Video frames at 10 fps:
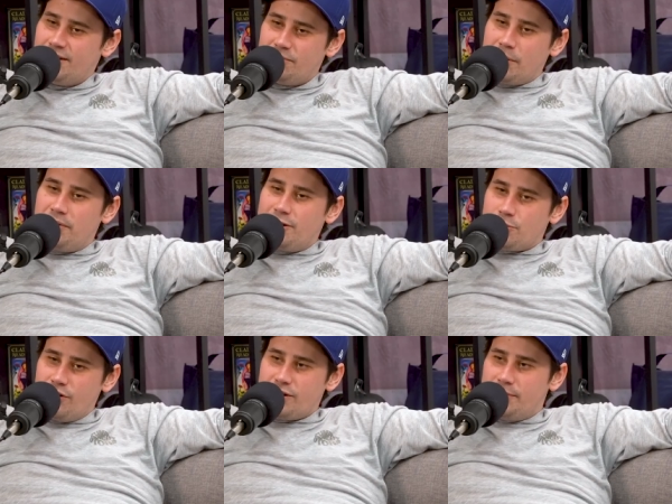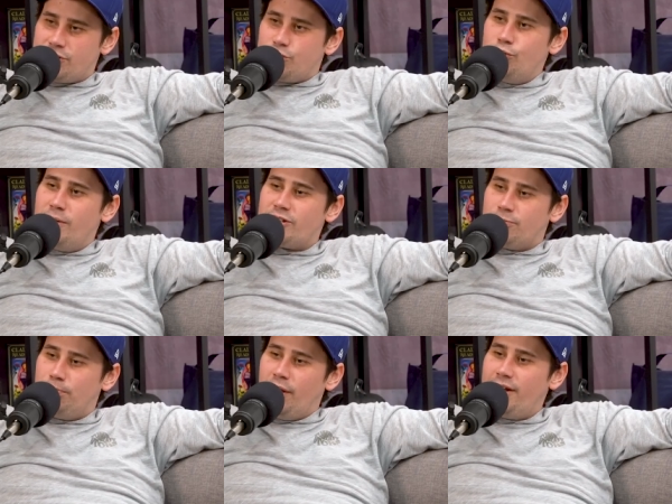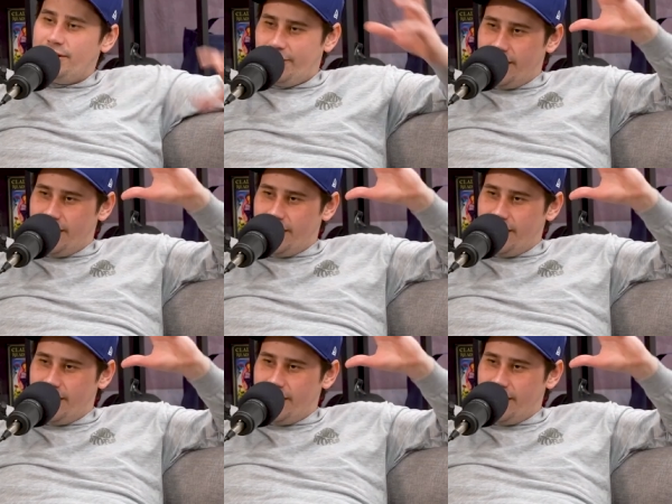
maybe that's what Alzheimer's is—too much blood in your